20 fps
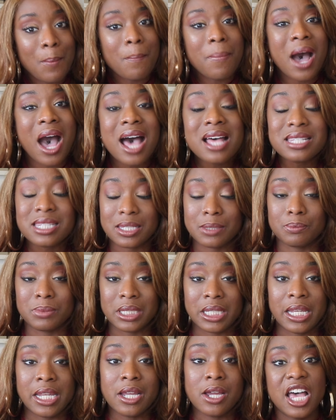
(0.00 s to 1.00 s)

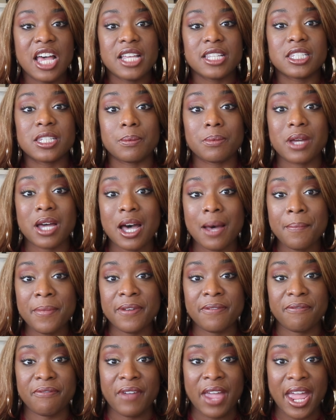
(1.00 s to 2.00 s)
Possibly. Some
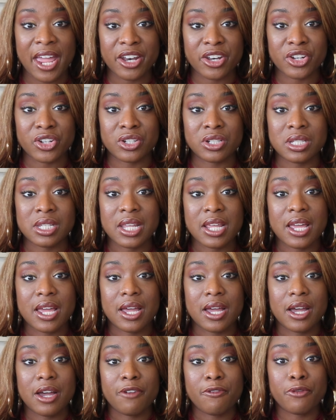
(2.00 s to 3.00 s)
common factors
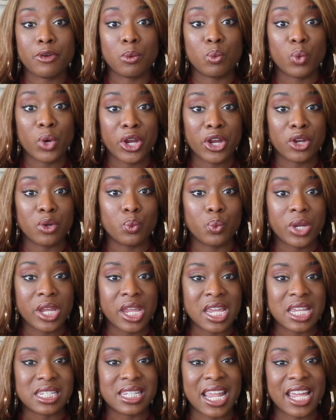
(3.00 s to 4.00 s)
from wearing
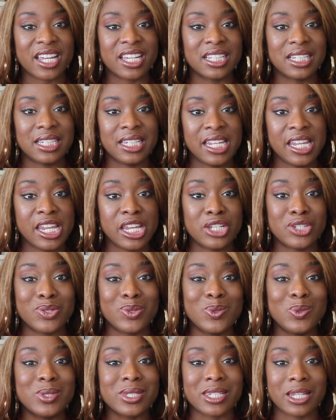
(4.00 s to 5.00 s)
wigs that could lead
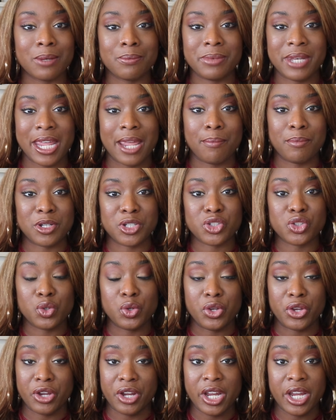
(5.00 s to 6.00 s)
to some damage
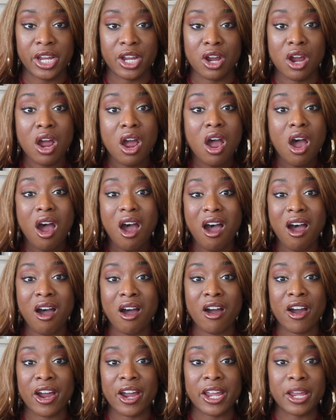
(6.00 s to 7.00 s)
to your hair
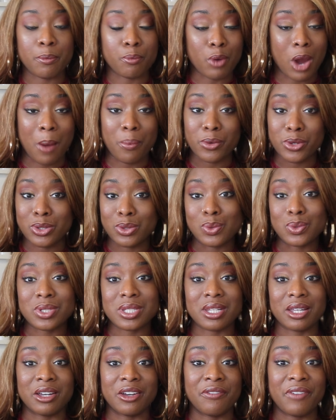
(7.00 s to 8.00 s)
are improper
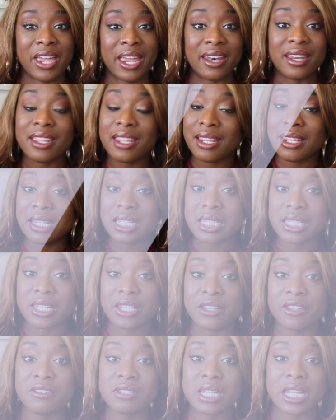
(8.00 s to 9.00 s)
use of
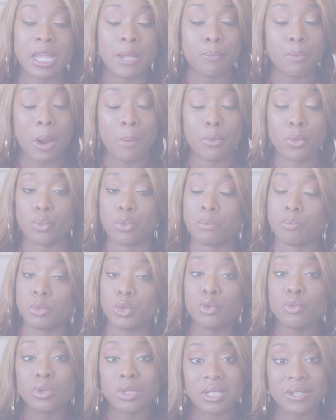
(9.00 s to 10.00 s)
adhesives, improper
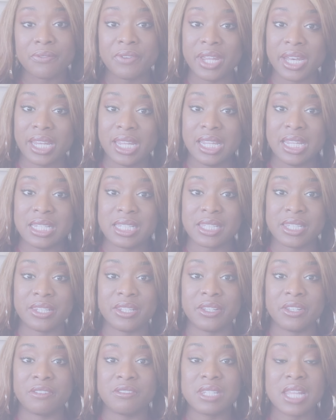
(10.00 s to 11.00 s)
removal of
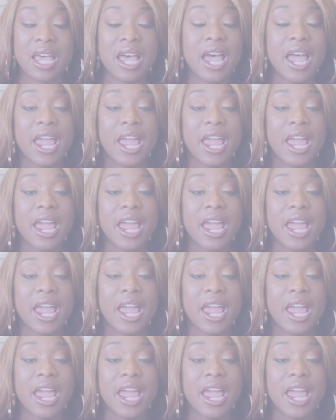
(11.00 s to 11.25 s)
adhesives,